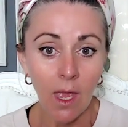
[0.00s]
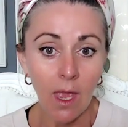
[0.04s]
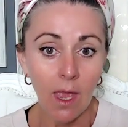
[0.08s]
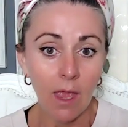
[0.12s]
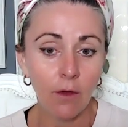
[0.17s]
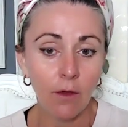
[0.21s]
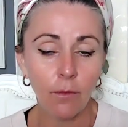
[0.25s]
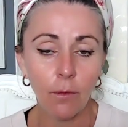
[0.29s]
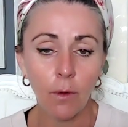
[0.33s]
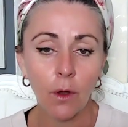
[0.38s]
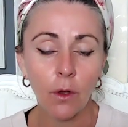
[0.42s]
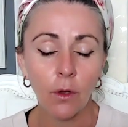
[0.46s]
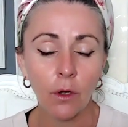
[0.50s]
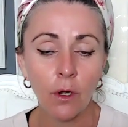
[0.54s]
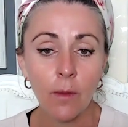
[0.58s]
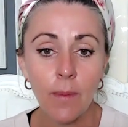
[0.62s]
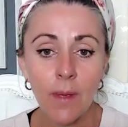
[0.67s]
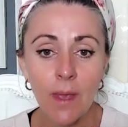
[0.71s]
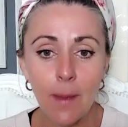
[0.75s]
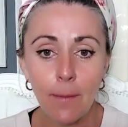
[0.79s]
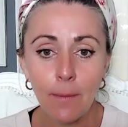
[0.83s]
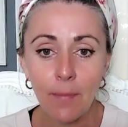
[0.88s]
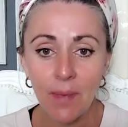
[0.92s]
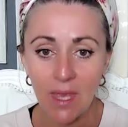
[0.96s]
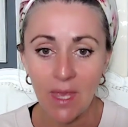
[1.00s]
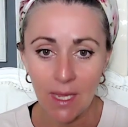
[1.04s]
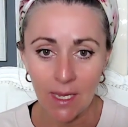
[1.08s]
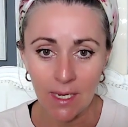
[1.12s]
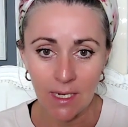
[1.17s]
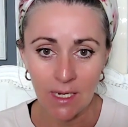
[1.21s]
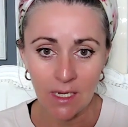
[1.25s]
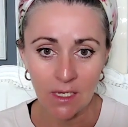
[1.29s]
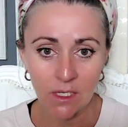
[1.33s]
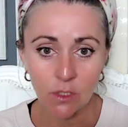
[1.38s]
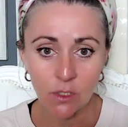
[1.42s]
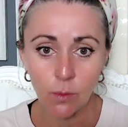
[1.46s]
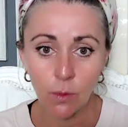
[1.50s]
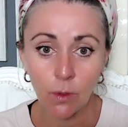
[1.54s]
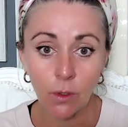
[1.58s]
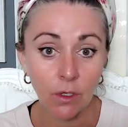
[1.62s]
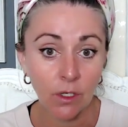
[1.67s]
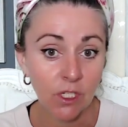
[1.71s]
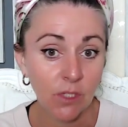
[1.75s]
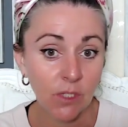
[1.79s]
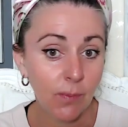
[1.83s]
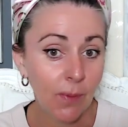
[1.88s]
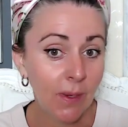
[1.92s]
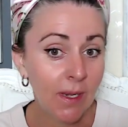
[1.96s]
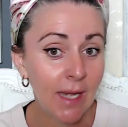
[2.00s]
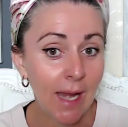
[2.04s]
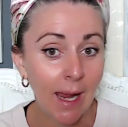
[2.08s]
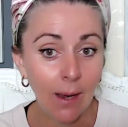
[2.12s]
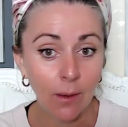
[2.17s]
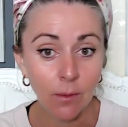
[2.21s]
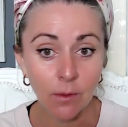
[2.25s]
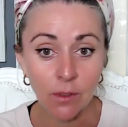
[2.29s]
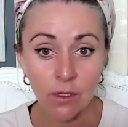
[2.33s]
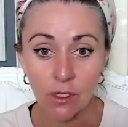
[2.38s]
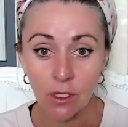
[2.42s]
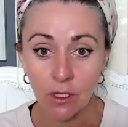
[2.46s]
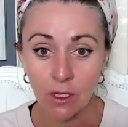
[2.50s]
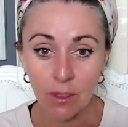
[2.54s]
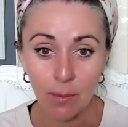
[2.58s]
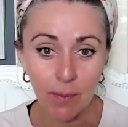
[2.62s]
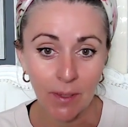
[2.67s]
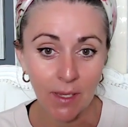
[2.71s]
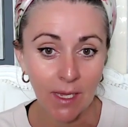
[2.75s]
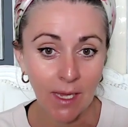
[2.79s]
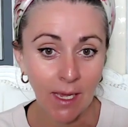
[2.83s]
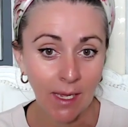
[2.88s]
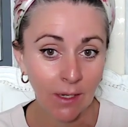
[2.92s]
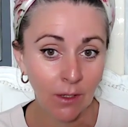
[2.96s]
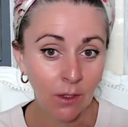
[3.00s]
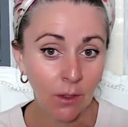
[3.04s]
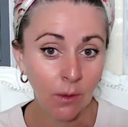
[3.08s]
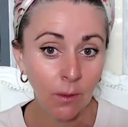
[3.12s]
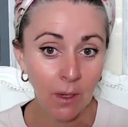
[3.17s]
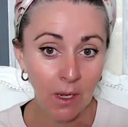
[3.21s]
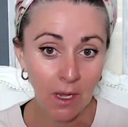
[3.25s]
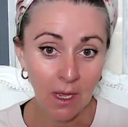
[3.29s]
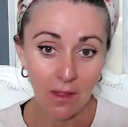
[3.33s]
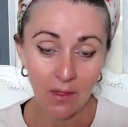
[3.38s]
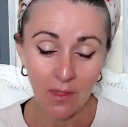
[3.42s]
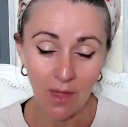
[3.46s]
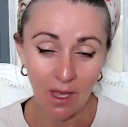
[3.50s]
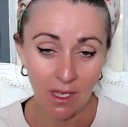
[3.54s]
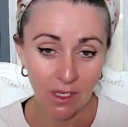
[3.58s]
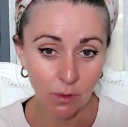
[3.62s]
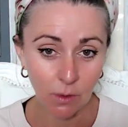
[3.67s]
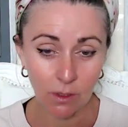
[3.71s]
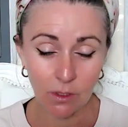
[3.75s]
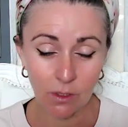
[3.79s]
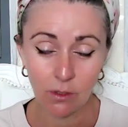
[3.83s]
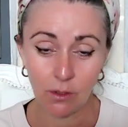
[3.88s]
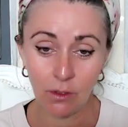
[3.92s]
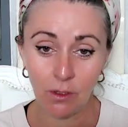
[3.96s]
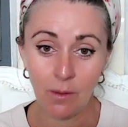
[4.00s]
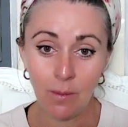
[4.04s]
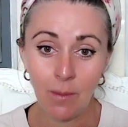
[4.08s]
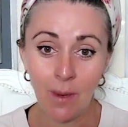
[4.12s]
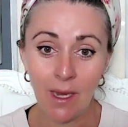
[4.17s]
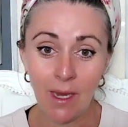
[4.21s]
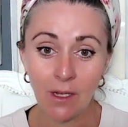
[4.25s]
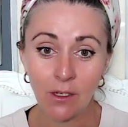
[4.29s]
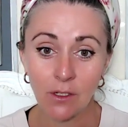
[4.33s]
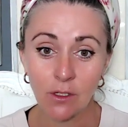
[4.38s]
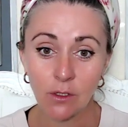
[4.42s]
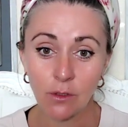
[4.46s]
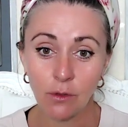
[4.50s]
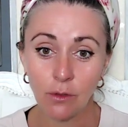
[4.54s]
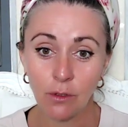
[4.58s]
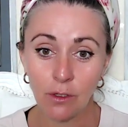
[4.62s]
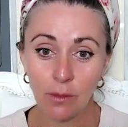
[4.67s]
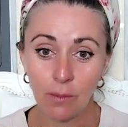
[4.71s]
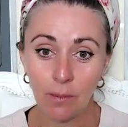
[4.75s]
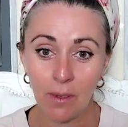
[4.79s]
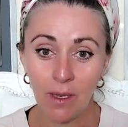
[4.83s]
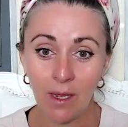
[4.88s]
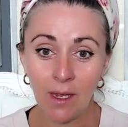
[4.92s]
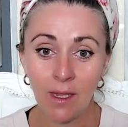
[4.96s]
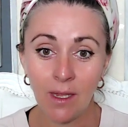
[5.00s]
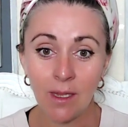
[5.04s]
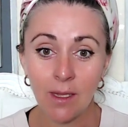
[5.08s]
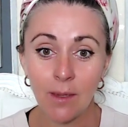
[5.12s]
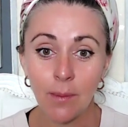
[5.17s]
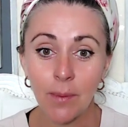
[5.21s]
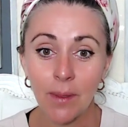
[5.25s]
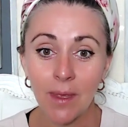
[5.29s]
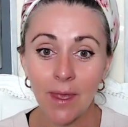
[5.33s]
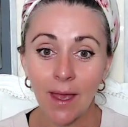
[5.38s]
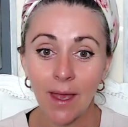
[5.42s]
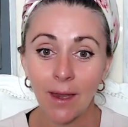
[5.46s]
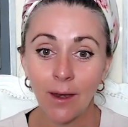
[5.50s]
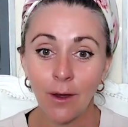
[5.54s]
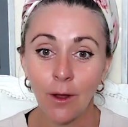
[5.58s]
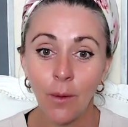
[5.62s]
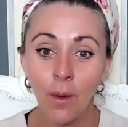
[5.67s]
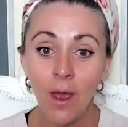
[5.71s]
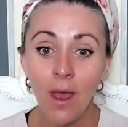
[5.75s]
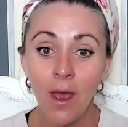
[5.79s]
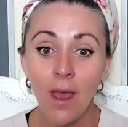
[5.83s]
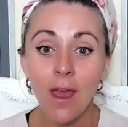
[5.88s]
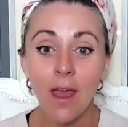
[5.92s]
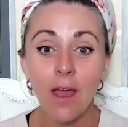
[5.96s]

If we're going to be a pianist, we're going to spend hours on the piano. That's what's going to make us good at playing the piano.